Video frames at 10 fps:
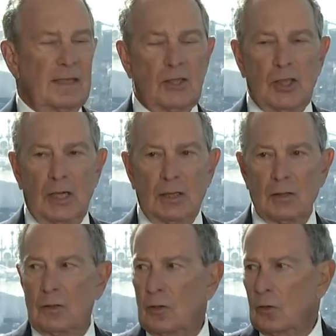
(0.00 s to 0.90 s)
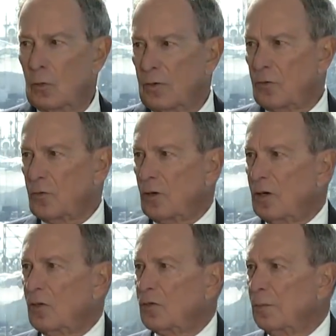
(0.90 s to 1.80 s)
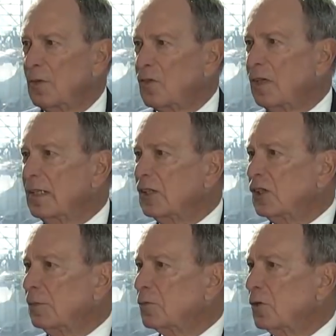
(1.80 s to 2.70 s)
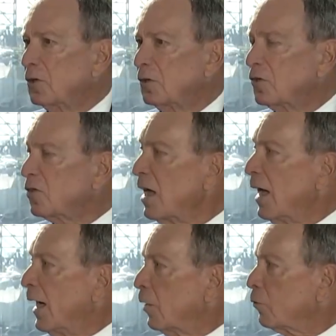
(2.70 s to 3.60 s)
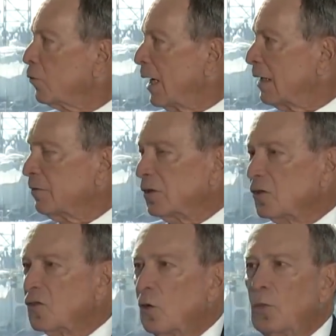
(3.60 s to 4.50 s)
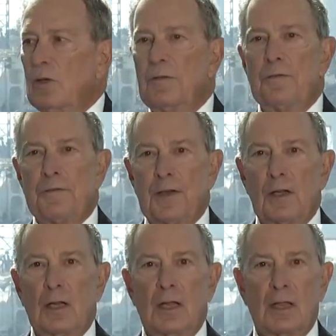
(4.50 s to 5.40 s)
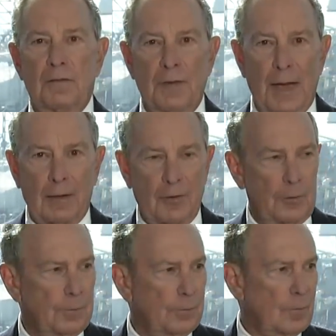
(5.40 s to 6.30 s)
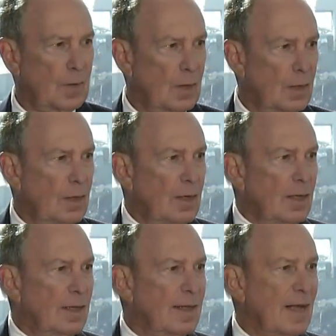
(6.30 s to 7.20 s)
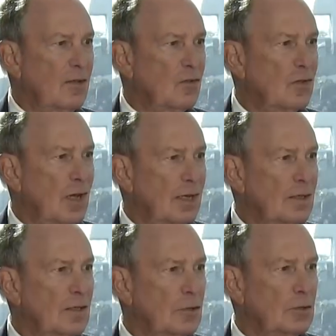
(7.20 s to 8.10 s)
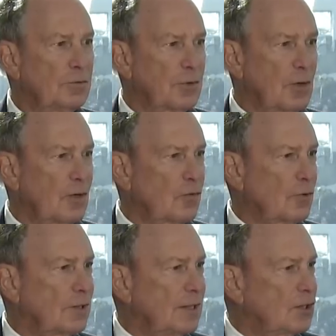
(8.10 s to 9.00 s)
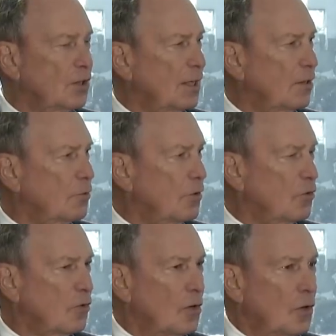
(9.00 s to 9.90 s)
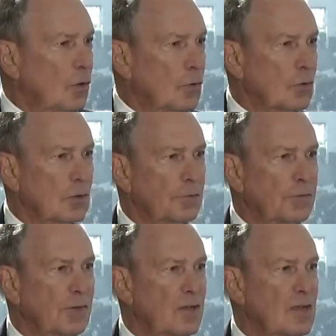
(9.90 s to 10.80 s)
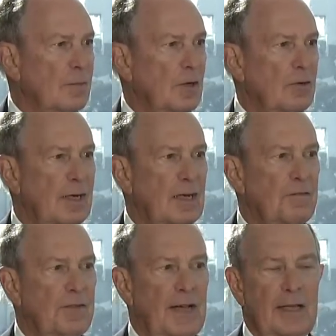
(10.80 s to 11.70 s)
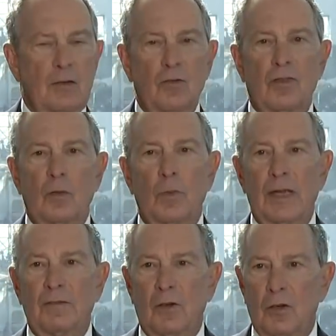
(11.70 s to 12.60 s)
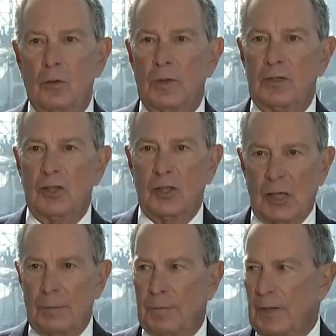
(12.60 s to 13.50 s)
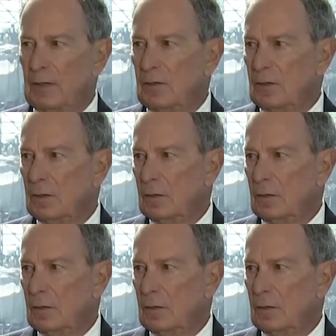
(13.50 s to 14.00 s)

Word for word: the agenda or withdraws from its leadership roles, our rivals will fill the vacuum. That is not good for our strategic interests or for the democratic values that we have always championed.